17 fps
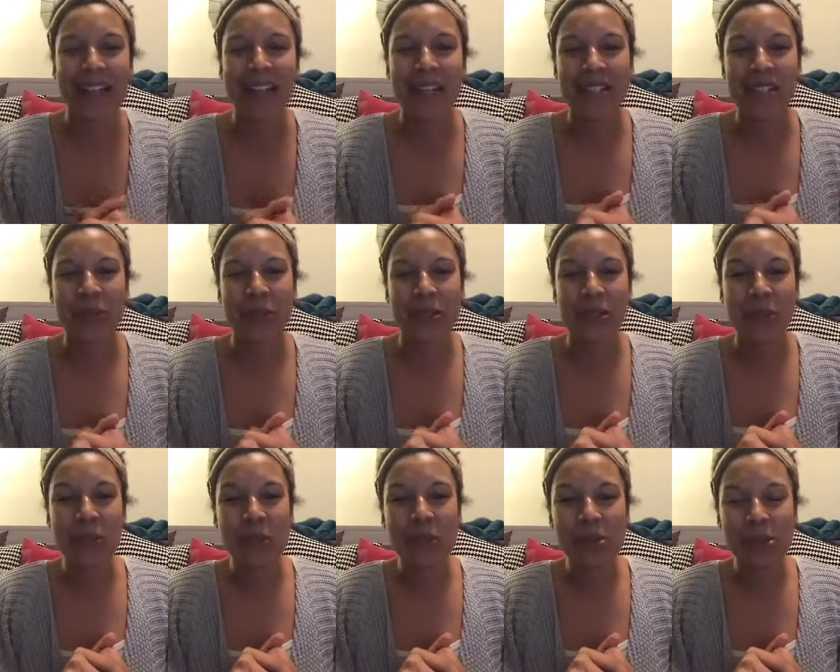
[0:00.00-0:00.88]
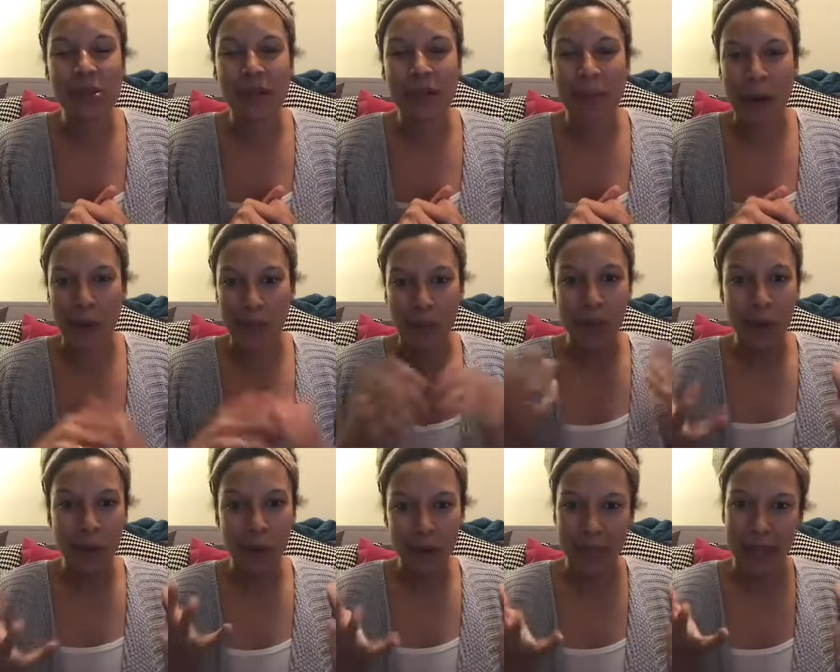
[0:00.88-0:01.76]
So what's cool about the
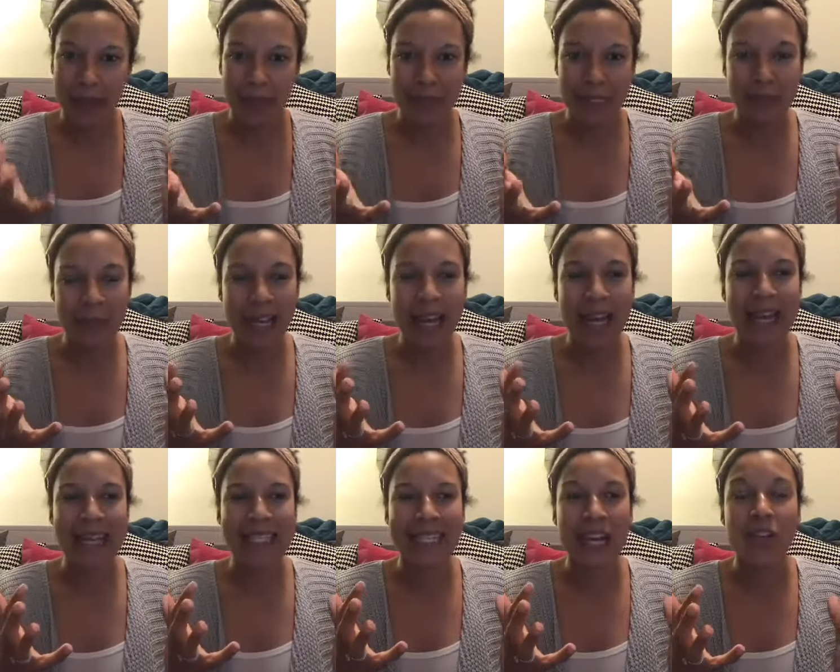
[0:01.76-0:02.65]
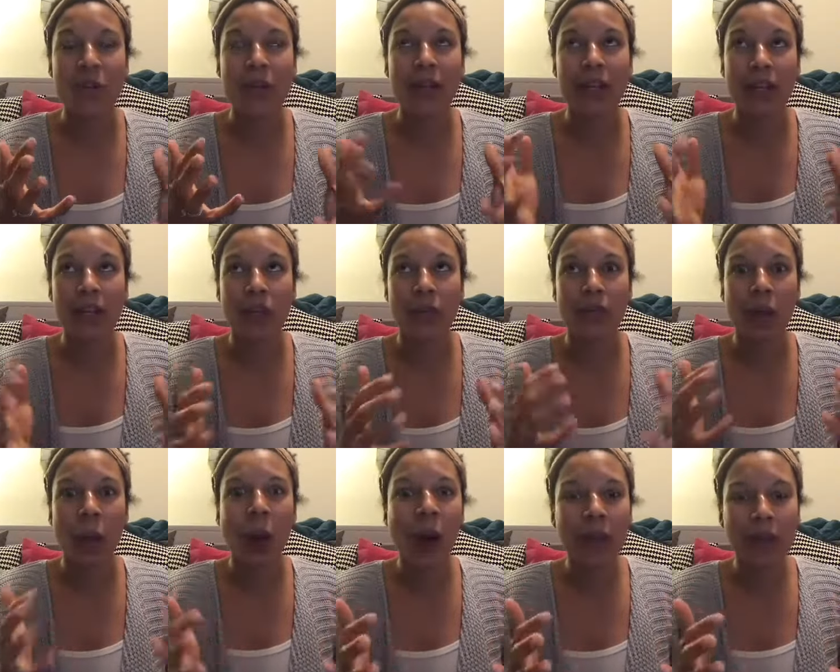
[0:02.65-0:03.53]
whole cannabis plant is that you can use
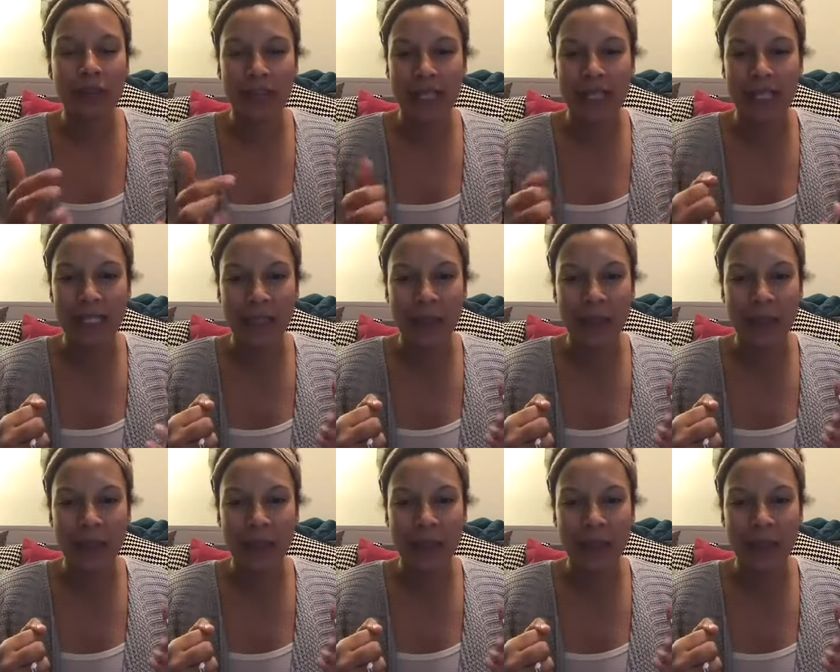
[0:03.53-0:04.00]
all of it.